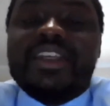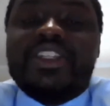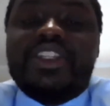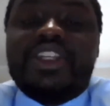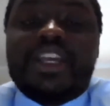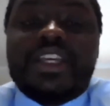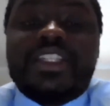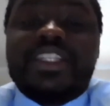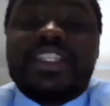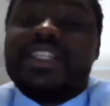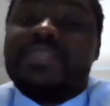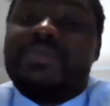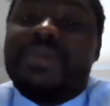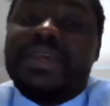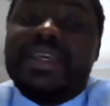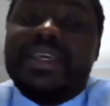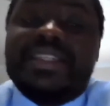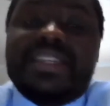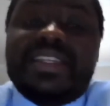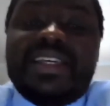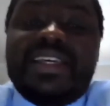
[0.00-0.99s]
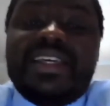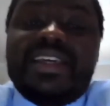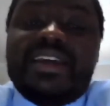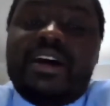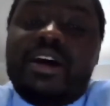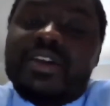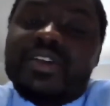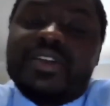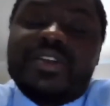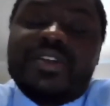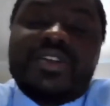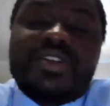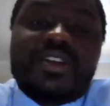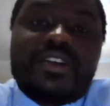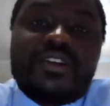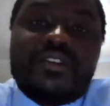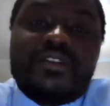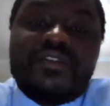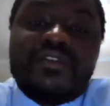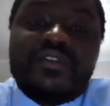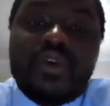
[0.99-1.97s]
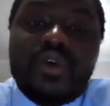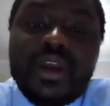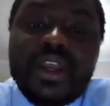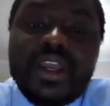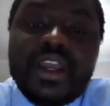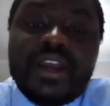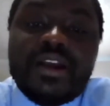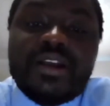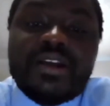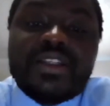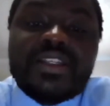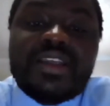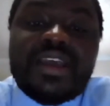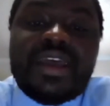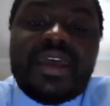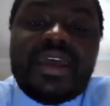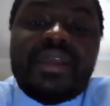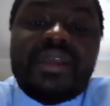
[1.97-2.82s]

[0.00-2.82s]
Justice Beasley also served 4 years